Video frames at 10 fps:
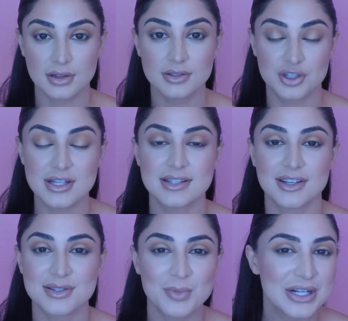just looks
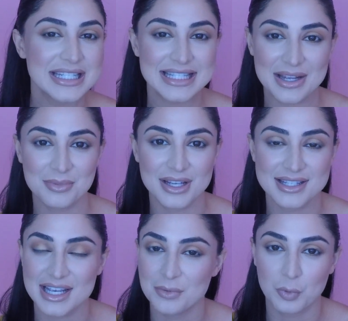more seamless
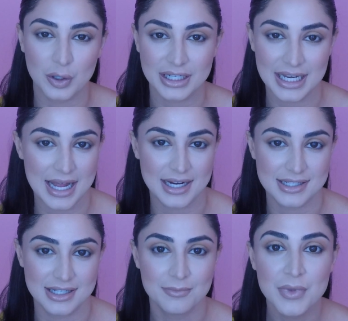and more connected.
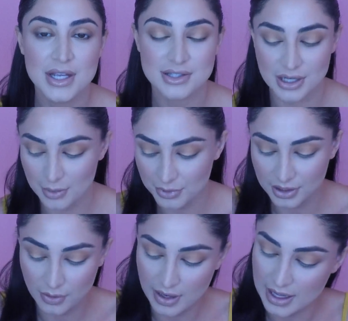So now I'm going to go
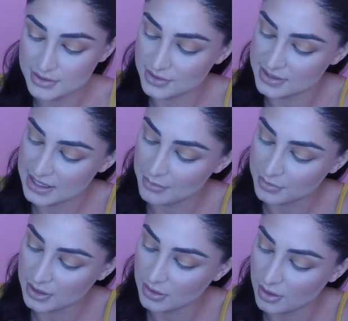ahead and do the same
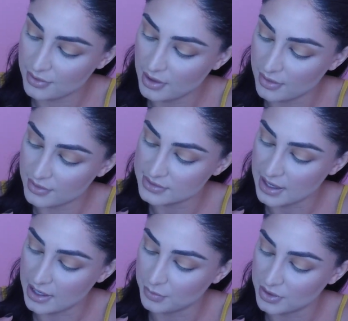thing on the other
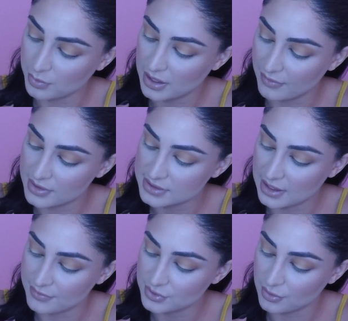side with whatever is
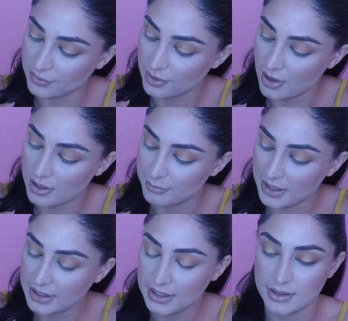left over on my
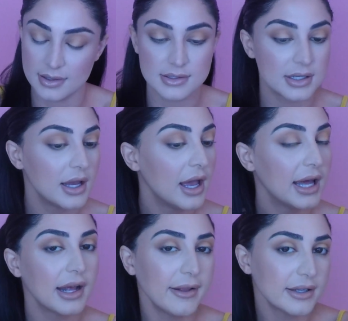hand. And
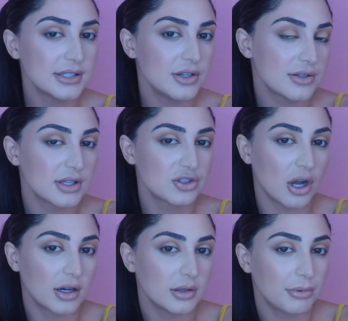I like to use the
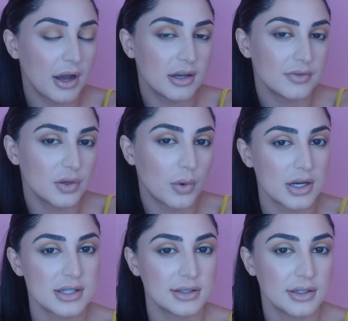chocolate brown. If you want it
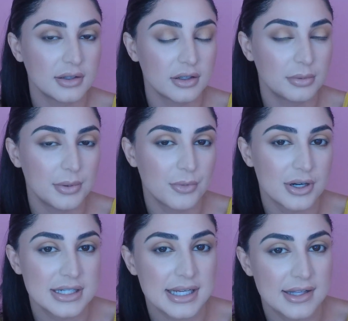to look a little bit more
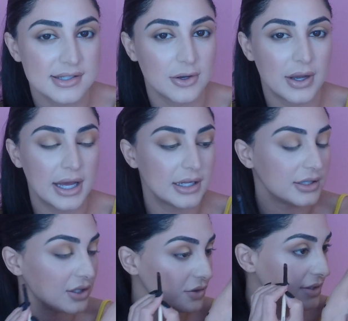intense, go ahead and
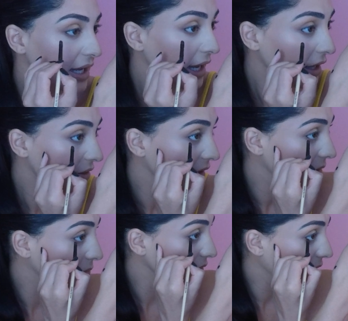use the
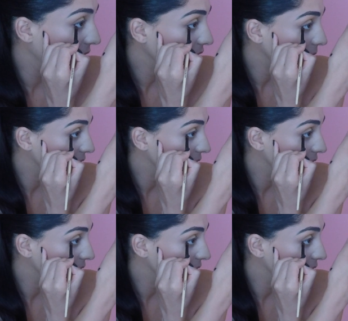black. But